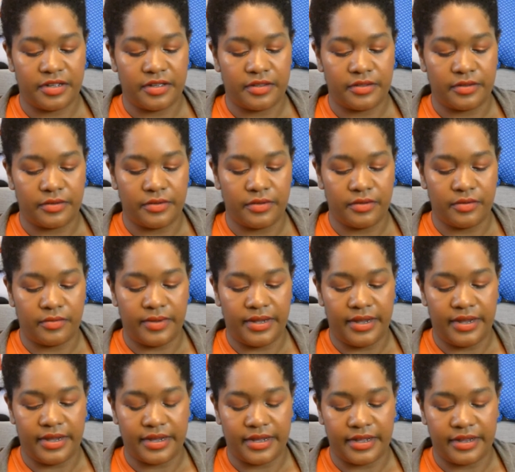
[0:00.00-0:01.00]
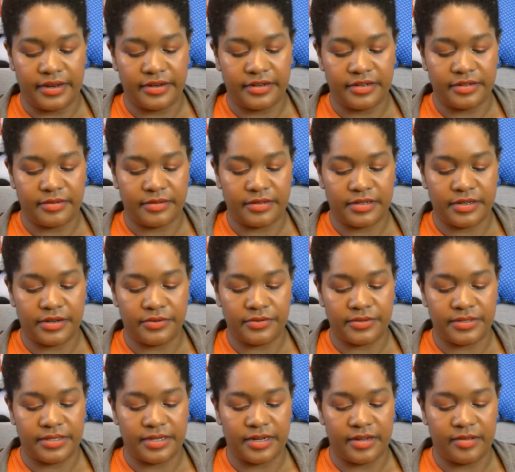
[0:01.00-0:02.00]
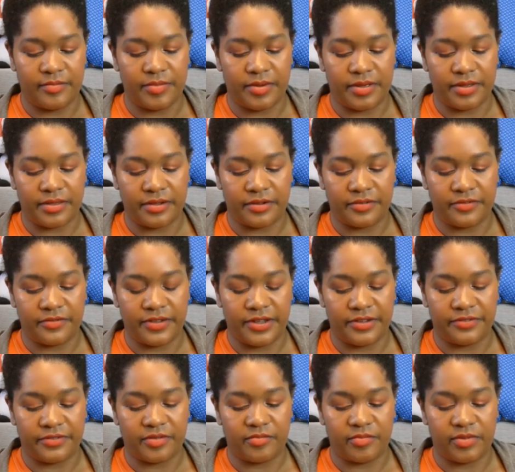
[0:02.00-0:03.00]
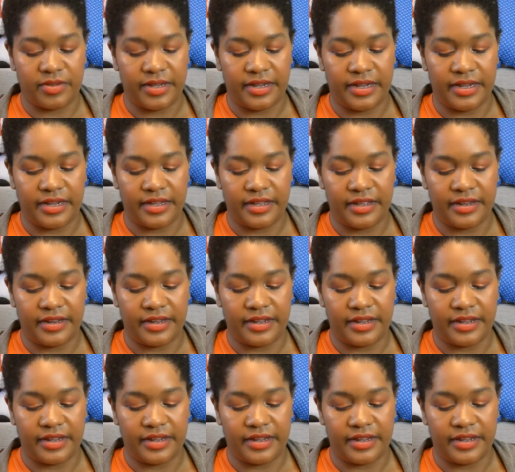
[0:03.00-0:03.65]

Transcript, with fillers: the whole weekend, cozied up on their favorite blanket,